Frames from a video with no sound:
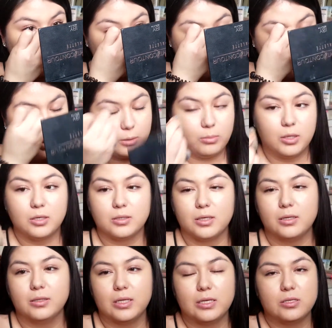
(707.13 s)
yeah, I mean
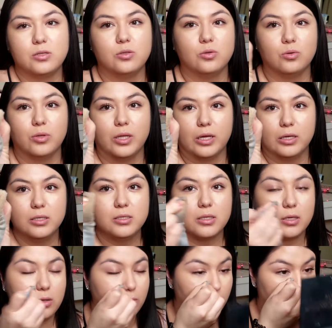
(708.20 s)
unless you do this, like
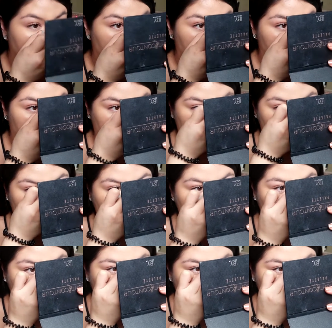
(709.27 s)
you really pinch it.